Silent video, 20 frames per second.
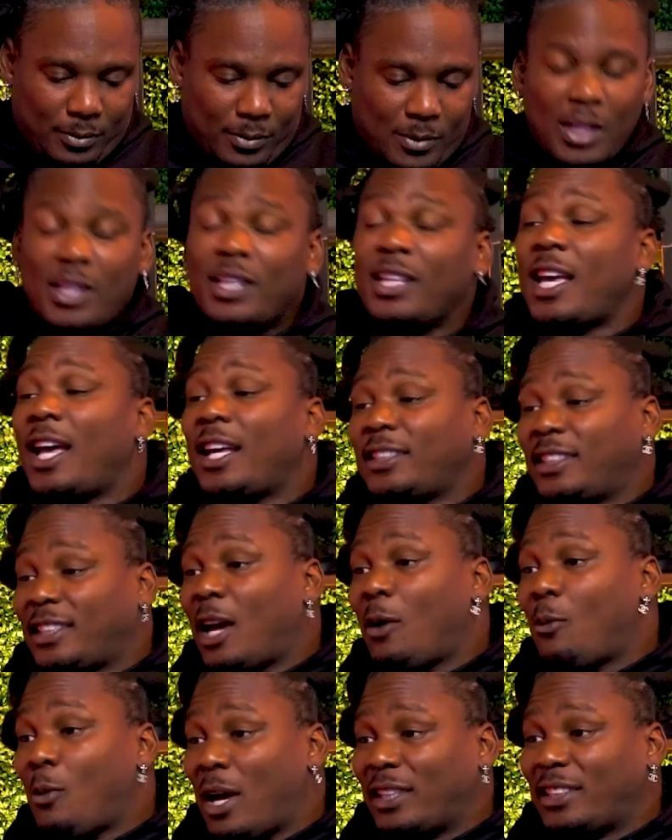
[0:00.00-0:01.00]
Yes,
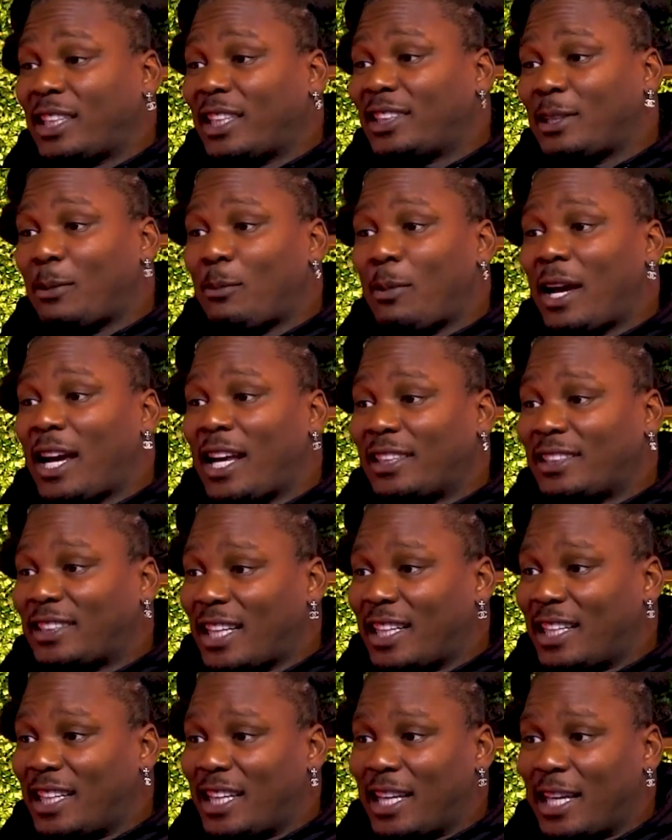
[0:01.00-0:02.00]
that's why I say somebody got to
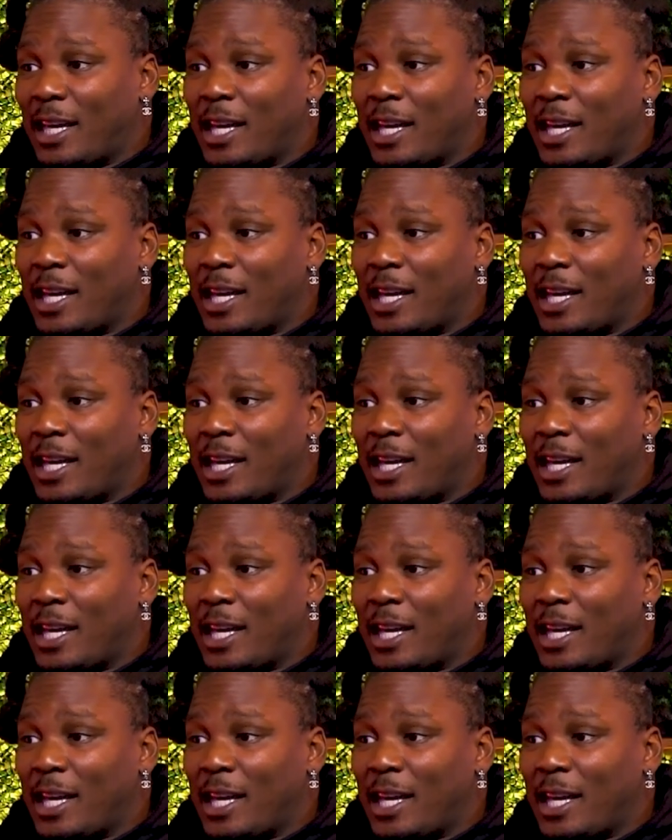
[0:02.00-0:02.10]
take the hit.